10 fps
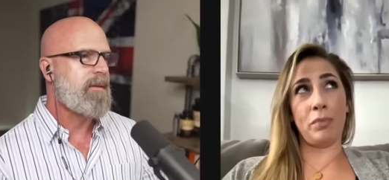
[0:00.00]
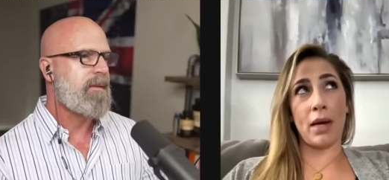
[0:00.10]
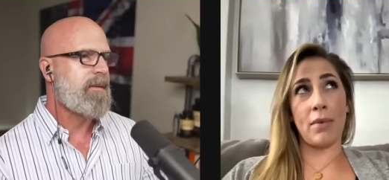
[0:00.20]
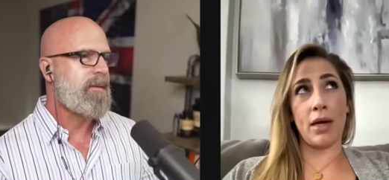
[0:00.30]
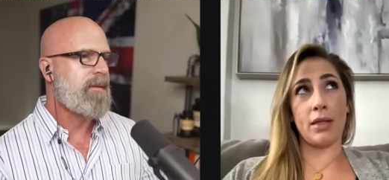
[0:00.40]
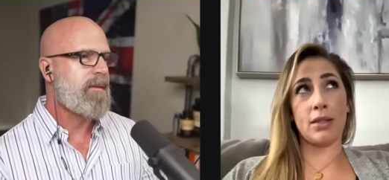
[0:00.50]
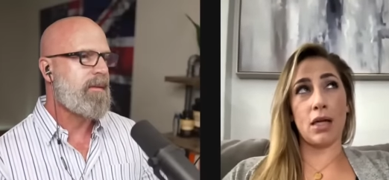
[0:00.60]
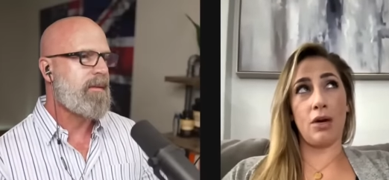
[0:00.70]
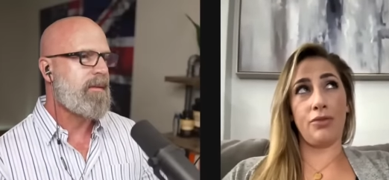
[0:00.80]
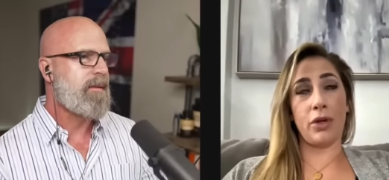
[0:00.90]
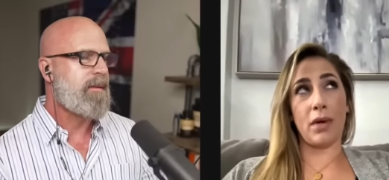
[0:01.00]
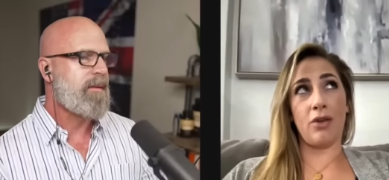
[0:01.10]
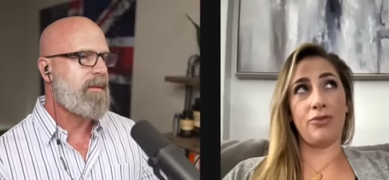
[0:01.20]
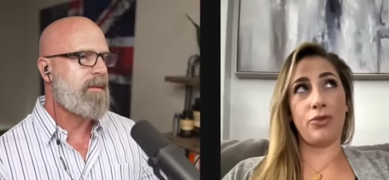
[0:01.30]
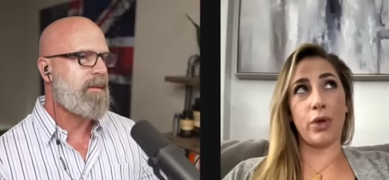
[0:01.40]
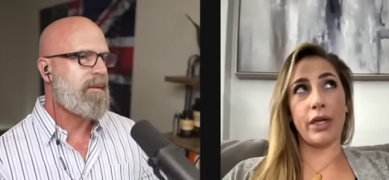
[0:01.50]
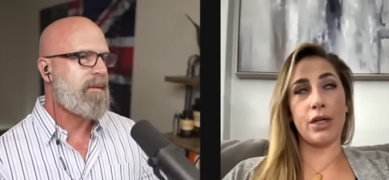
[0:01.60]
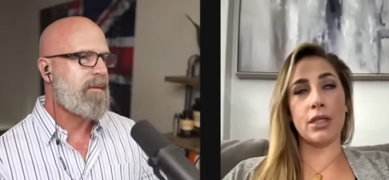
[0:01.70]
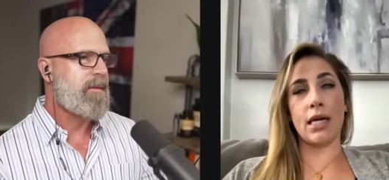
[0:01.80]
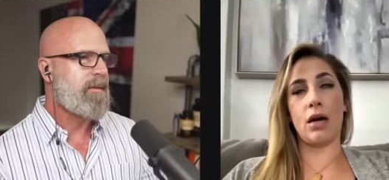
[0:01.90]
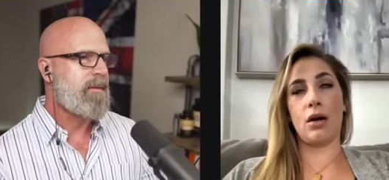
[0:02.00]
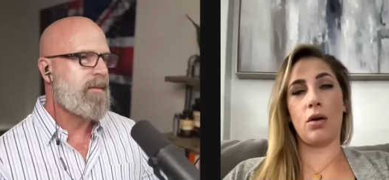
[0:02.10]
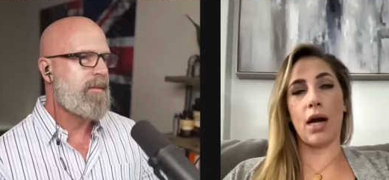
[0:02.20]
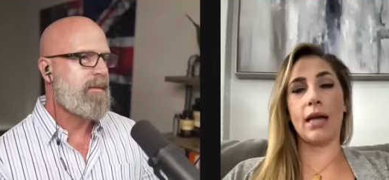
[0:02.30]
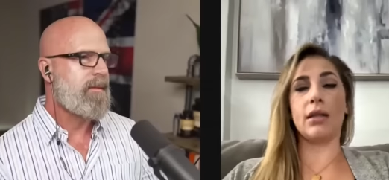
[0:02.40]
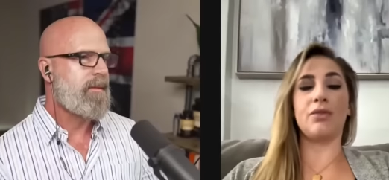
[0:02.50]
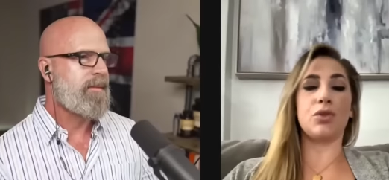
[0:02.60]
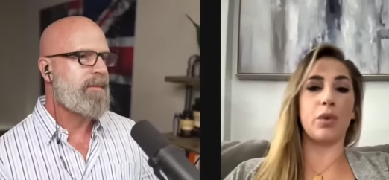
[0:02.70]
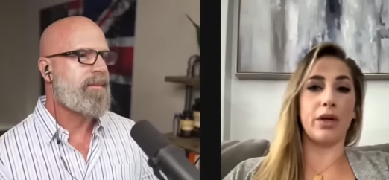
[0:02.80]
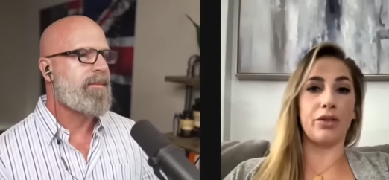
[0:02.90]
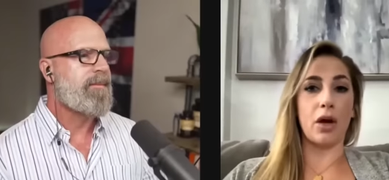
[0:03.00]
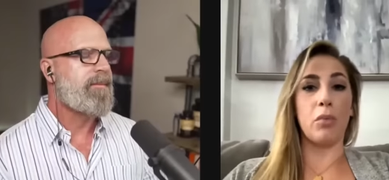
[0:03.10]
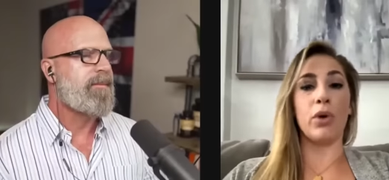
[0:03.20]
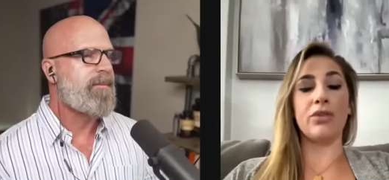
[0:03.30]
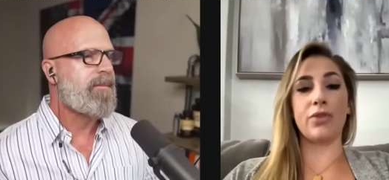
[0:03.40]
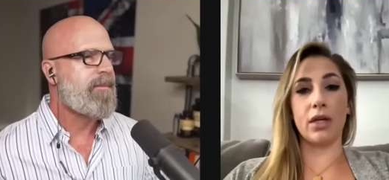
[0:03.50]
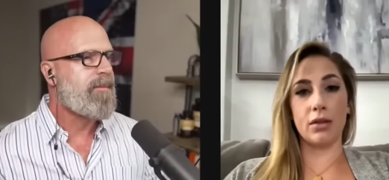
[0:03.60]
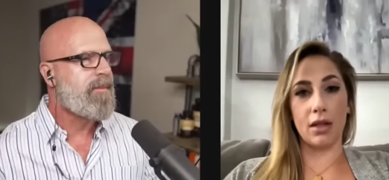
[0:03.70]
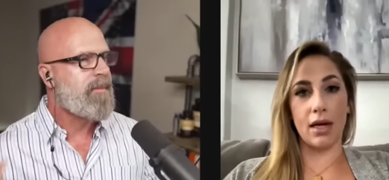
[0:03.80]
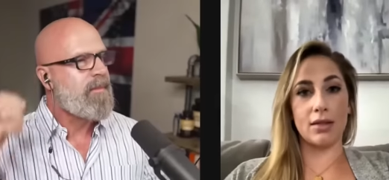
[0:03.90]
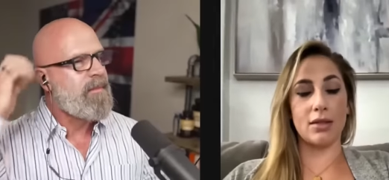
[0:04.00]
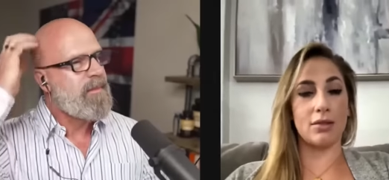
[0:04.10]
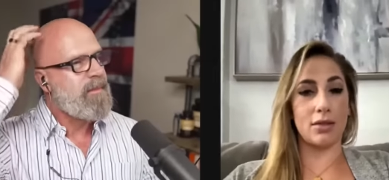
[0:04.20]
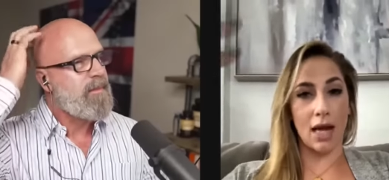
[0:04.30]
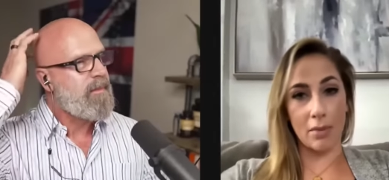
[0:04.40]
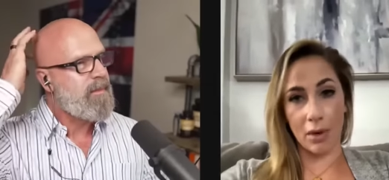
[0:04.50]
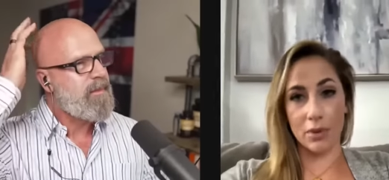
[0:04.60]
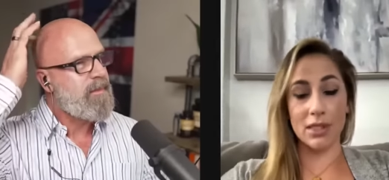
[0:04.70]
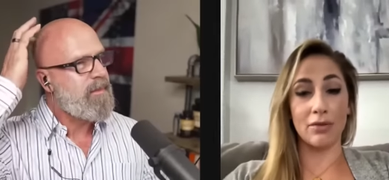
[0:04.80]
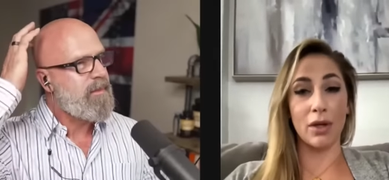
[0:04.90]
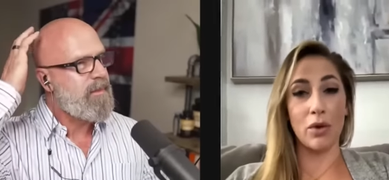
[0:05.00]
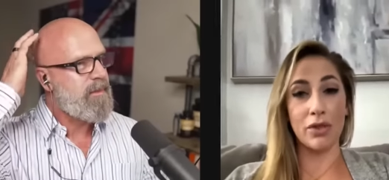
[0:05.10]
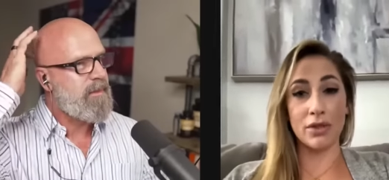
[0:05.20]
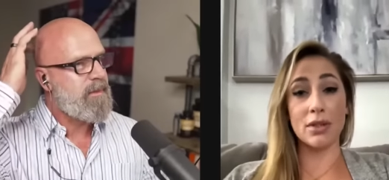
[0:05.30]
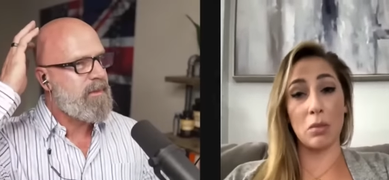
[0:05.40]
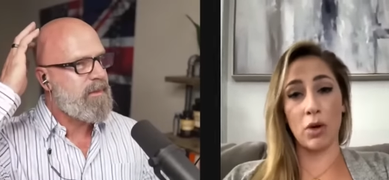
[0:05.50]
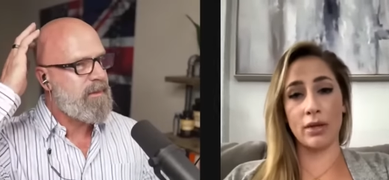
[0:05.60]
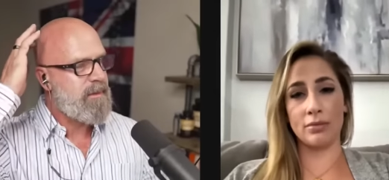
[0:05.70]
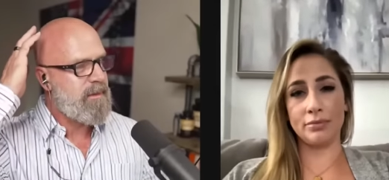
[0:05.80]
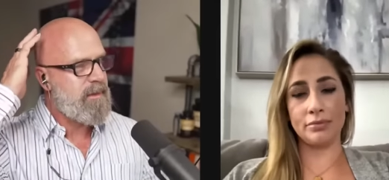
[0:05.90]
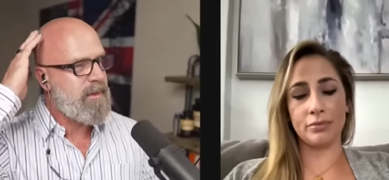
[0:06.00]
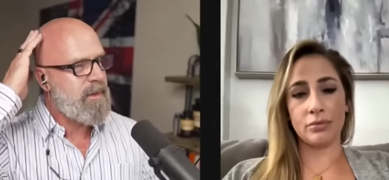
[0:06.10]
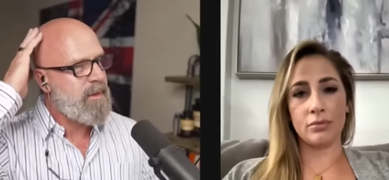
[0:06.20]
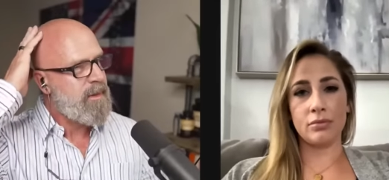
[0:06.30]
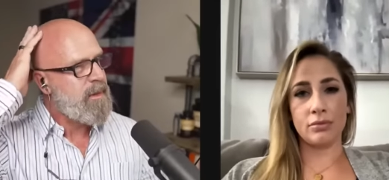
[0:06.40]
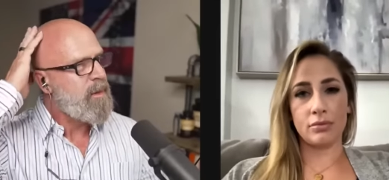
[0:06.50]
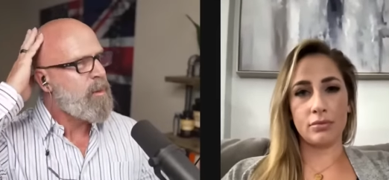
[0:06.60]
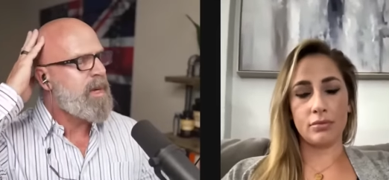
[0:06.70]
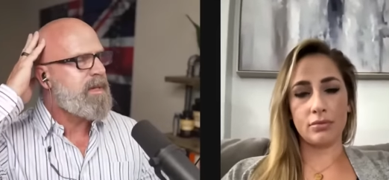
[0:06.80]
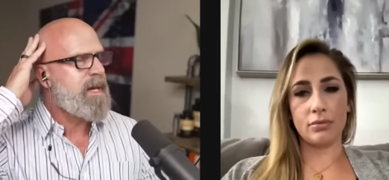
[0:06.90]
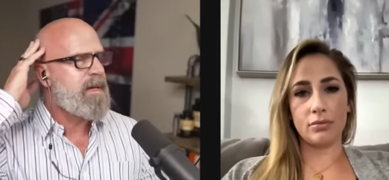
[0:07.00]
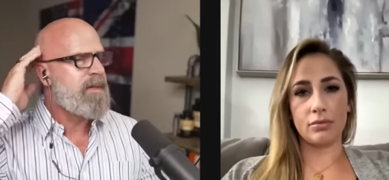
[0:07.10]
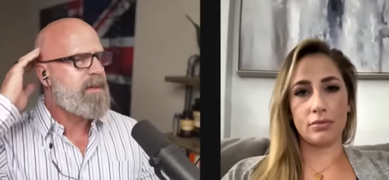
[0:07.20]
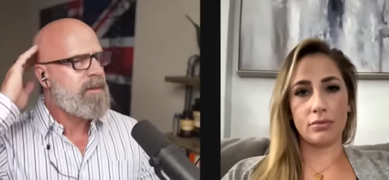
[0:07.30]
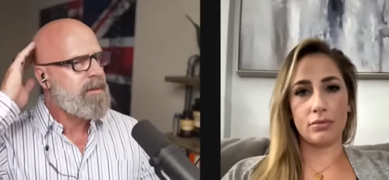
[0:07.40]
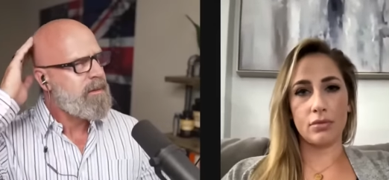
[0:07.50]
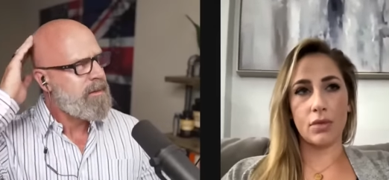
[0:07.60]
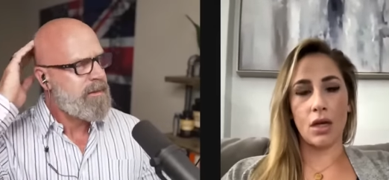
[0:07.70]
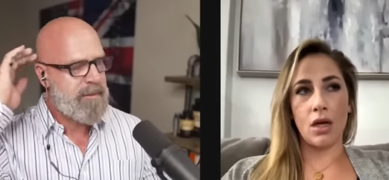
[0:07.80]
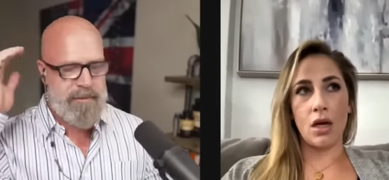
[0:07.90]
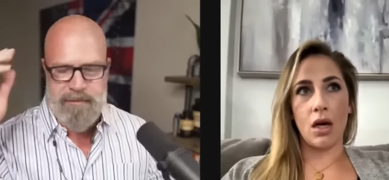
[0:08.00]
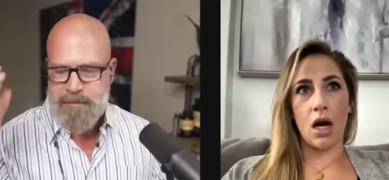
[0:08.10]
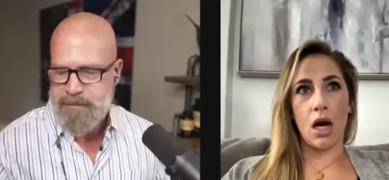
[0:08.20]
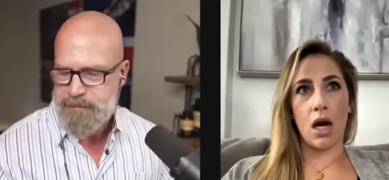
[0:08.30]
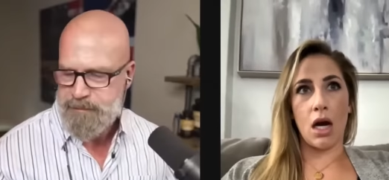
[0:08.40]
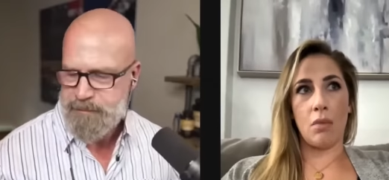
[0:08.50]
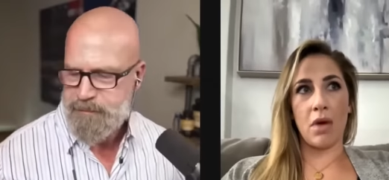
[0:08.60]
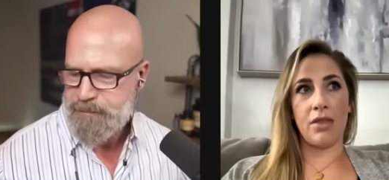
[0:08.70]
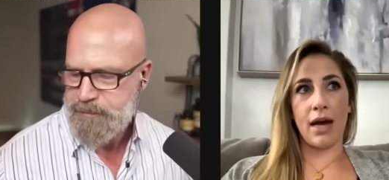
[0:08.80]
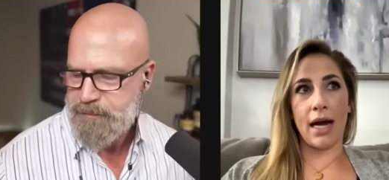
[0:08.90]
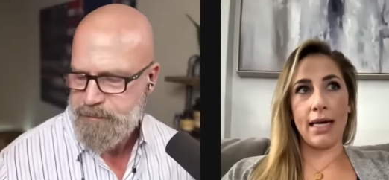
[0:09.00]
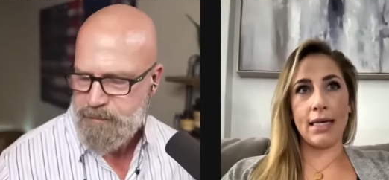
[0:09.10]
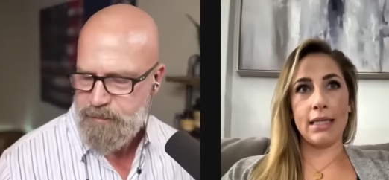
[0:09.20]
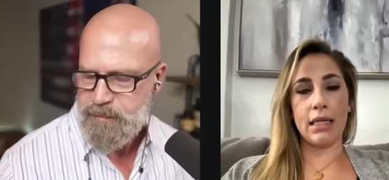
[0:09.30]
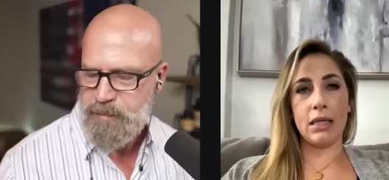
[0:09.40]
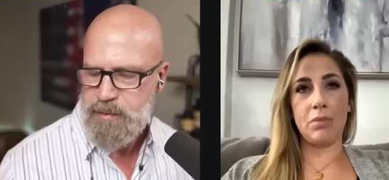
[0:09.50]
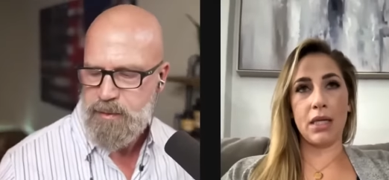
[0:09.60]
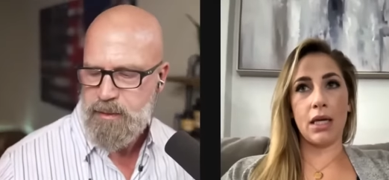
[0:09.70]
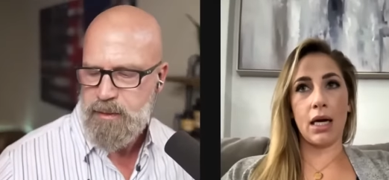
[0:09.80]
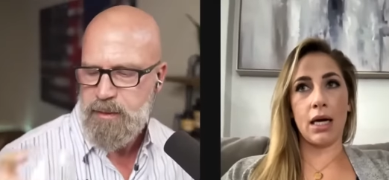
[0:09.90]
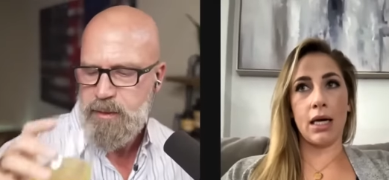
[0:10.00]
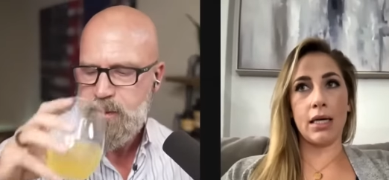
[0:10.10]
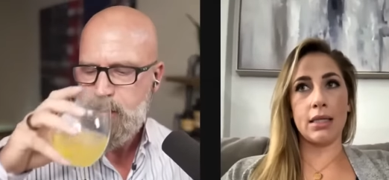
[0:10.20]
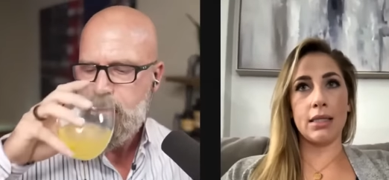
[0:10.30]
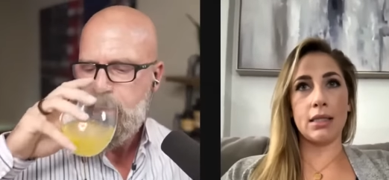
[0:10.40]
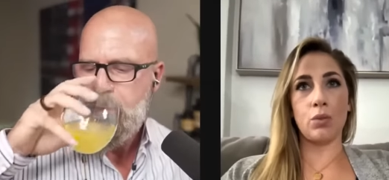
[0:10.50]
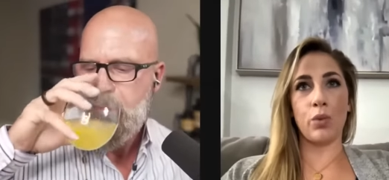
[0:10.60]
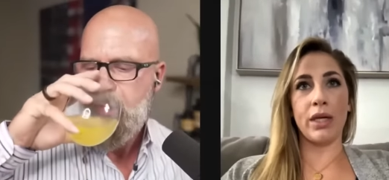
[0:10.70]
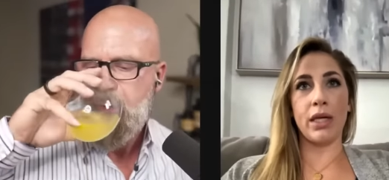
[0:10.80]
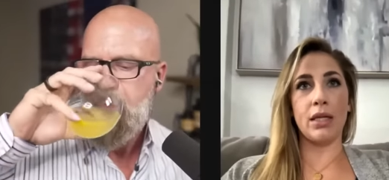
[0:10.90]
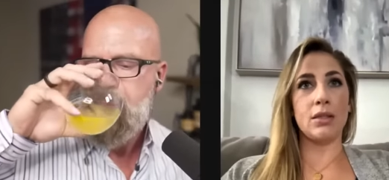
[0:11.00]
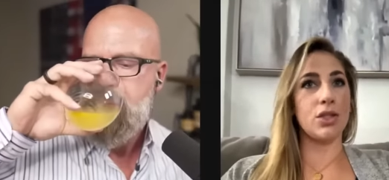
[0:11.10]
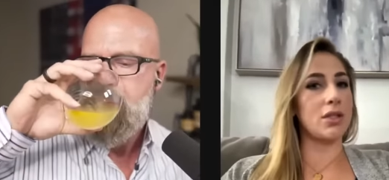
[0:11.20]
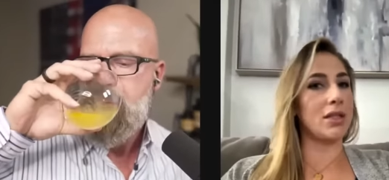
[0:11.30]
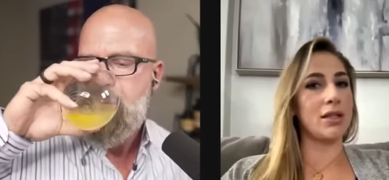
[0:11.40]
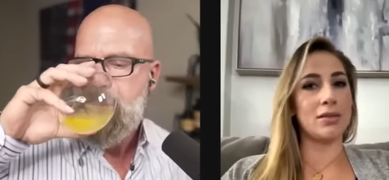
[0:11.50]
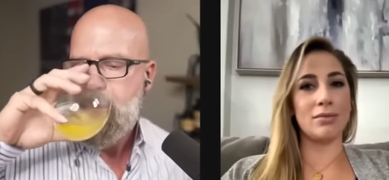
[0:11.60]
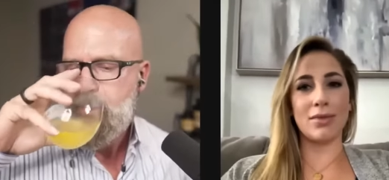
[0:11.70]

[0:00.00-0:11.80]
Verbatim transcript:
Speaker 1: by myself for about four years now. I lived with a boyfriend the last time I was living with someone.
Speaker 2: Okay. Why did that end?
Speaker 1: Um, that ended because we just didn't